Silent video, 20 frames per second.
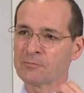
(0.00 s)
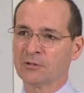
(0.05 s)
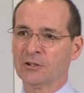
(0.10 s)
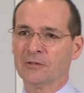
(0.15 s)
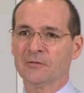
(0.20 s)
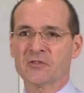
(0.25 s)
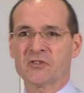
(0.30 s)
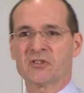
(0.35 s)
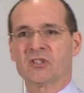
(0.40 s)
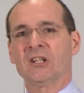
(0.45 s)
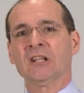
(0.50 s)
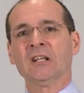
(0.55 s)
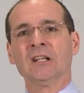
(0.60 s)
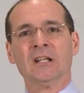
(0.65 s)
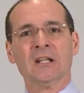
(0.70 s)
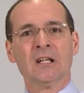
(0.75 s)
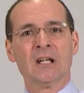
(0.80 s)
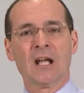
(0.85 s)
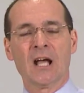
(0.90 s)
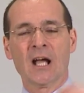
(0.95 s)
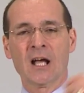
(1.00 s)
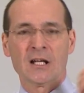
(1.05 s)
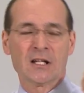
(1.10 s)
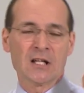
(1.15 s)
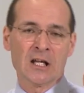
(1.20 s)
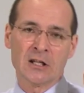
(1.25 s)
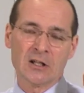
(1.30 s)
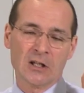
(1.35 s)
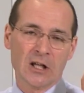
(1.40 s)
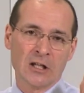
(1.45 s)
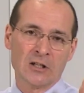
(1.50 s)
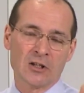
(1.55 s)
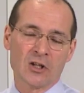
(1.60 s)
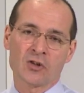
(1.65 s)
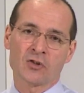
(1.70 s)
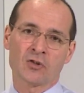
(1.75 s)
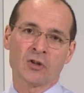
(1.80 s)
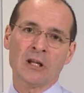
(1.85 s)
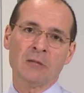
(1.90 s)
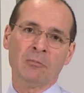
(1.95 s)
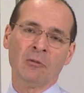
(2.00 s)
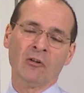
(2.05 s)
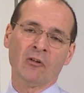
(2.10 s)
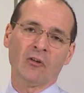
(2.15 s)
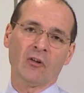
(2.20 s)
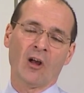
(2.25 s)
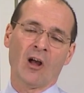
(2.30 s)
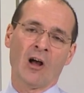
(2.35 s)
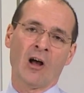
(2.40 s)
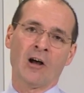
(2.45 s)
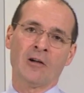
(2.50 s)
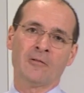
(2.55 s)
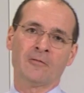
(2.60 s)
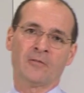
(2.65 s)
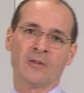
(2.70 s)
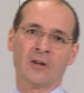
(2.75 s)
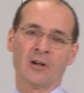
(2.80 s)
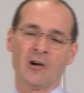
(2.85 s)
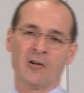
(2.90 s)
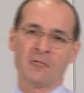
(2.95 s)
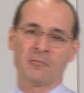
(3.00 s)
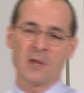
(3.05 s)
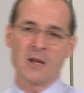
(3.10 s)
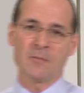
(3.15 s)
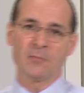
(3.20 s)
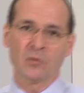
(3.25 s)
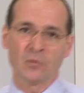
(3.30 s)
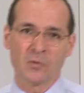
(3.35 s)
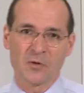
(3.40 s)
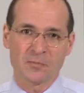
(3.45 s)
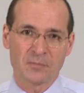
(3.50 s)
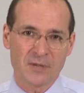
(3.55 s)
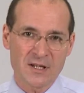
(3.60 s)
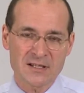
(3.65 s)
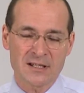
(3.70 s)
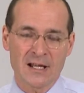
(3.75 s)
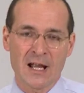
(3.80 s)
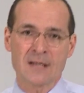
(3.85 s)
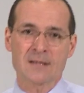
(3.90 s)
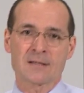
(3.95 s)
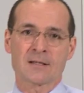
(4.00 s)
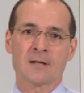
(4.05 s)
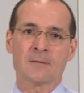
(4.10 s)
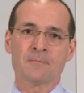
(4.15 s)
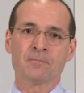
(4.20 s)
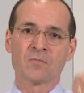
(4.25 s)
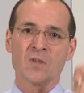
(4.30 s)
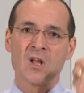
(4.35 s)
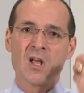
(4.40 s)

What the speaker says: prophecy, in the treatment of people with breast cancer.